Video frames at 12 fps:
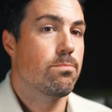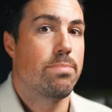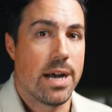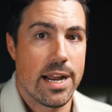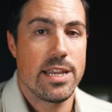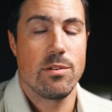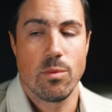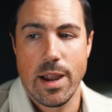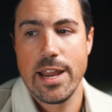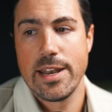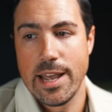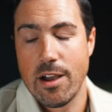body
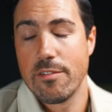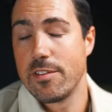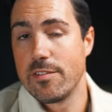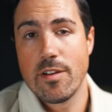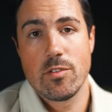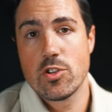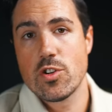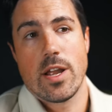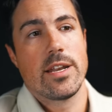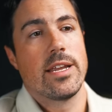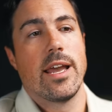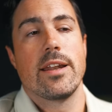right now, if you've ever
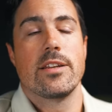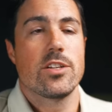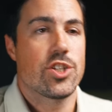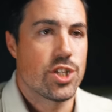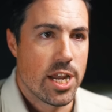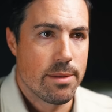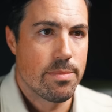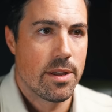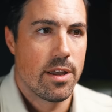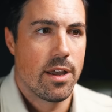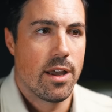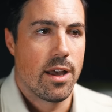tried to get into shape,
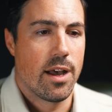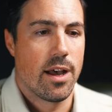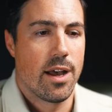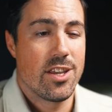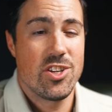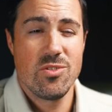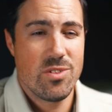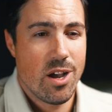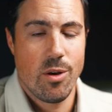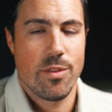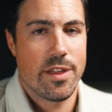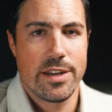uh, you
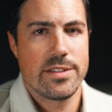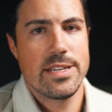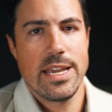know that it